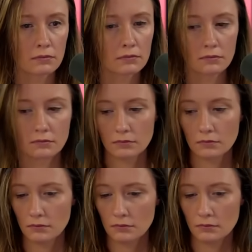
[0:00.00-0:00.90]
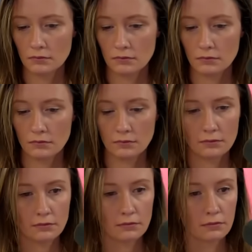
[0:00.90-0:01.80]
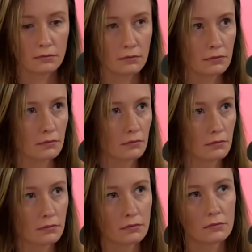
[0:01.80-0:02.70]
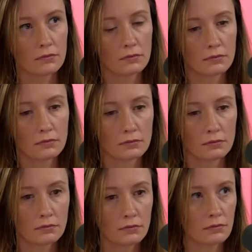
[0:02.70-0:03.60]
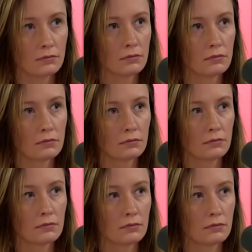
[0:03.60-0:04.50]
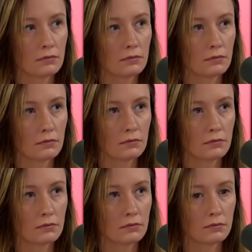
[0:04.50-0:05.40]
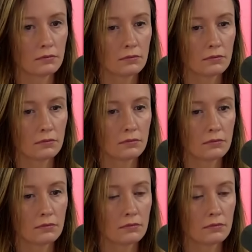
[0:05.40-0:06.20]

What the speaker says: [no speech]